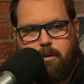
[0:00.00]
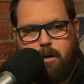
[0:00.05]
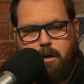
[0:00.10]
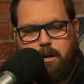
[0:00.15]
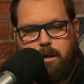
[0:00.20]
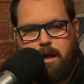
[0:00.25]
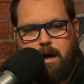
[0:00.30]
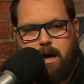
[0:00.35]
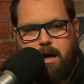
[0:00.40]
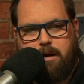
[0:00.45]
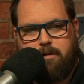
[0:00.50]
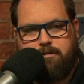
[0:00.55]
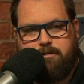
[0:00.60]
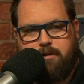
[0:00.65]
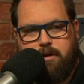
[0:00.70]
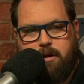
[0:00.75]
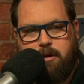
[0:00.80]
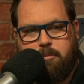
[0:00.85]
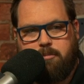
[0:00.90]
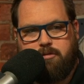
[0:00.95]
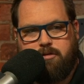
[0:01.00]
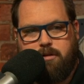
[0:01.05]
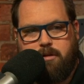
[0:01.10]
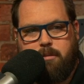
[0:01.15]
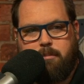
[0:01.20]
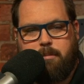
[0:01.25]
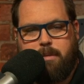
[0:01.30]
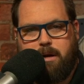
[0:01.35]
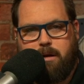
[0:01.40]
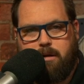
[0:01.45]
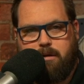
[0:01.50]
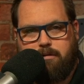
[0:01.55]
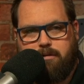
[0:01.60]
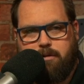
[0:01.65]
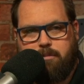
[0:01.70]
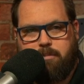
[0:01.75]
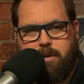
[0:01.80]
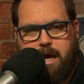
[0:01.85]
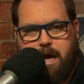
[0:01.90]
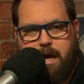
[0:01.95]
A lot of teams in the middle of
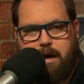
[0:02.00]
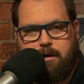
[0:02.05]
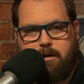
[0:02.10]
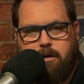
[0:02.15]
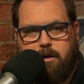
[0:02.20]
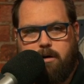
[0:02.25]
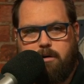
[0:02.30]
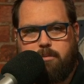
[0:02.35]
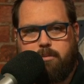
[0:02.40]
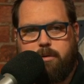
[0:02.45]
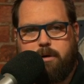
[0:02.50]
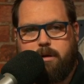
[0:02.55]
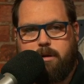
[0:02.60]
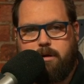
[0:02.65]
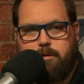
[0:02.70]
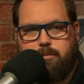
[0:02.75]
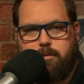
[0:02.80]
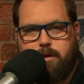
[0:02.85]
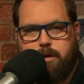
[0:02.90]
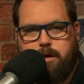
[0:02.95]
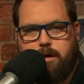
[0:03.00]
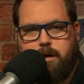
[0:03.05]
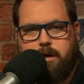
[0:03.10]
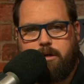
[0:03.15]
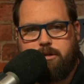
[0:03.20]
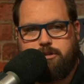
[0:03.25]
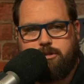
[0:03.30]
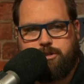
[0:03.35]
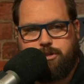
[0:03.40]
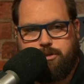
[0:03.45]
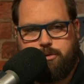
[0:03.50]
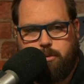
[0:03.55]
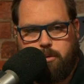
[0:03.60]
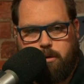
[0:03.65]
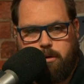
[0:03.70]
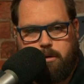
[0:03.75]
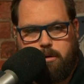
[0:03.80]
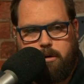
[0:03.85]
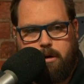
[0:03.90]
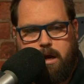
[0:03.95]
the pack are really, really
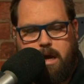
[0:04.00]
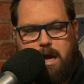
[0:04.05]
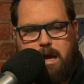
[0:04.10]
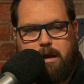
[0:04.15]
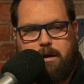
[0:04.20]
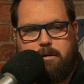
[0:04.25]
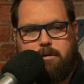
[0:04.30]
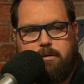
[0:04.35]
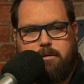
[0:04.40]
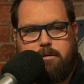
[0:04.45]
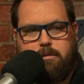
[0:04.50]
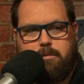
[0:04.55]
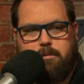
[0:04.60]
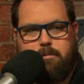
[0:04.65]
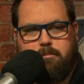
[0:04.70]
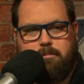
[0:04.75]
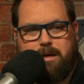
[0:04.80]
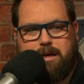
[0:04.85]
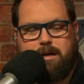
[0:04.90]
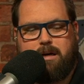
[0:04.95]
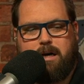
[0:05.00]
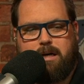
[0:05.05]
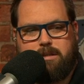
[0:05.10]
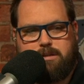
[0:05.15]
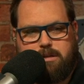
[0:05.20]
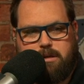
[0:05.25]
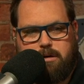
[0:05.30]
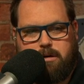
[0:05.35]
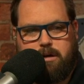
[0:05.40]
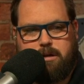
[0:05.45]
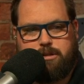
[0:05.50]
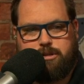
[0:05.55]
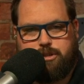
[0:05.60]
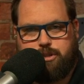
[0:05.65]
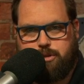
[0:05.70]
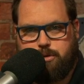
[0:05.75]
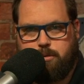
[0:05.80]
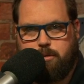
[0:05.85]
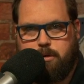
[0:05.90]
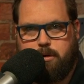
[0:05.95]
unsure. And because they're
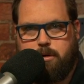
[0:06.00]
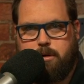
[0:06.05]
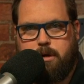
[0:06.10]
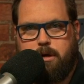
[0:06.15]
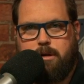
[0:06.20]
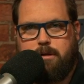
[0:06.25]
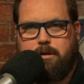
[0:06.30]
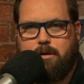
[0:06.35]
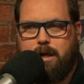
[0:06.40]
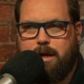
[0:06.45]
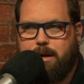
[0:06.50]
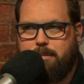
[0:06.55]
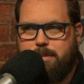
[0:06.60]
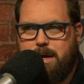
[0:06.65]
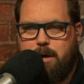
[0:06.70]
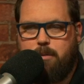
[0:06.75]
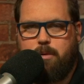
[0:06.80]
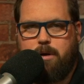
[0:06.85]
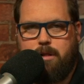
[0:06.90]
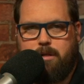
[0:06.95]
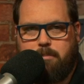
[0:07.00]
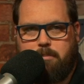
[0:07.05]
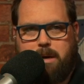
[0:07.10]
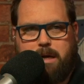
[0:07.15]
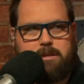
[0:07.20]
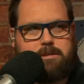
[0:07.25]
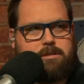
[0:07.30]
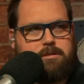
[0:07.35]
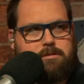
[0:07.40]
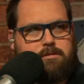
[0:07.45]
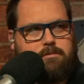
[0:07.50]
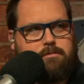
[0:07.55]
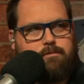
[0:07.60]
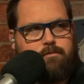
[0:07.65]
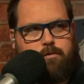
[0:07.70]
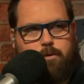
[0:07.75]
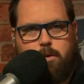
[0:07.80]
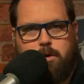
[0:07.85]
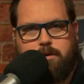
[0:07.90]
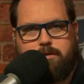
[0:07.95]
unsure, they're like, I'm not one of the best
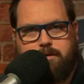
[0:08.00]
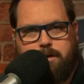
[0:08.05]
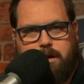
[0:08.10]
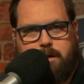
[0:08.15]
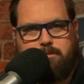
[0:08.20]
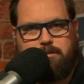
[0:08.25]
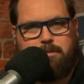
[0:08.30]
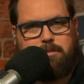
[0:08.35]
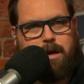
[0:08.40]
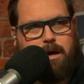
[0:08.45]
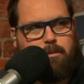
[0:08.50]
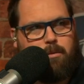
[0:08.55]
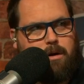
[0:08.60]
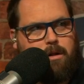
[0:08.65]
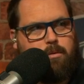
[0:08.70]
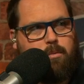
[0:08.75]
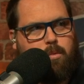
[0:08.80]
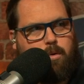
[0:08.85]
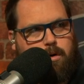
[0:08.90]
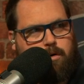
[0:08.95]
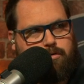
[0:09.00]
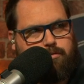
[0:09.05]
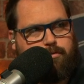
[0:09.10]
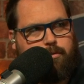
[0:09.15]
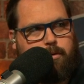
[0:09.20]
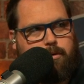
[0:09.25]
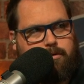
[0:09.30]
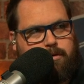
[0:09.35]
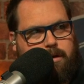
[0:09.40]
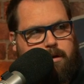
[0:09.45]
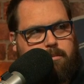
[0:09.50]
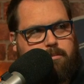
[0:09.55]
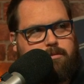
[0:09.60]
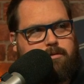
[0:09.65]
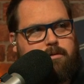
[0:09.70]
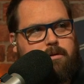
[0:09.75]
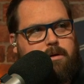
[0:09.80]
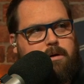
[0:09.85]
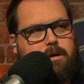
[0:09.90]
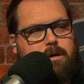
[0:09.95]
four teams. I'm not one of the worst four
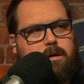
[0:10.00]
teams.